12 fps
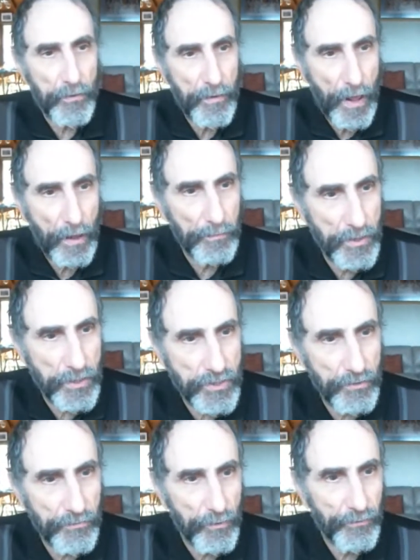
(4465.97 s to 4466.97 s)
other
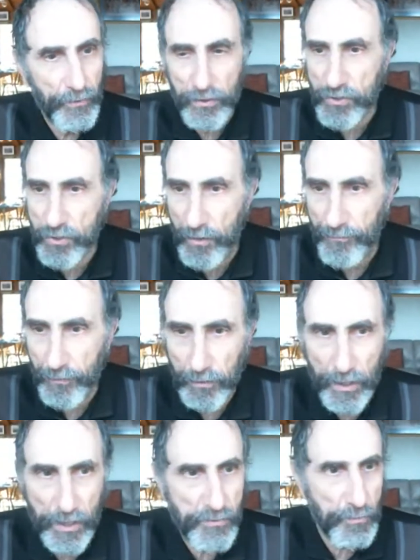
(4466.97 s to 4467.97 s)
elements of your
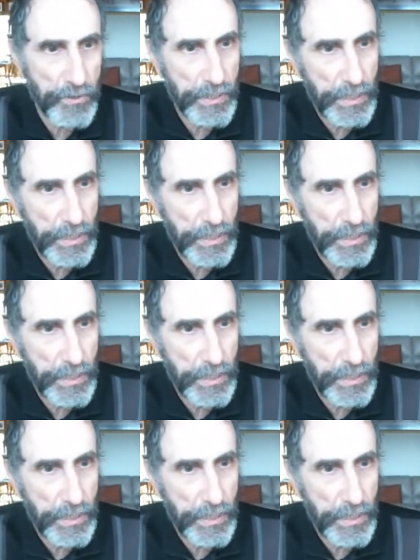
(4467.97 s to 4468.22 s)
philosophical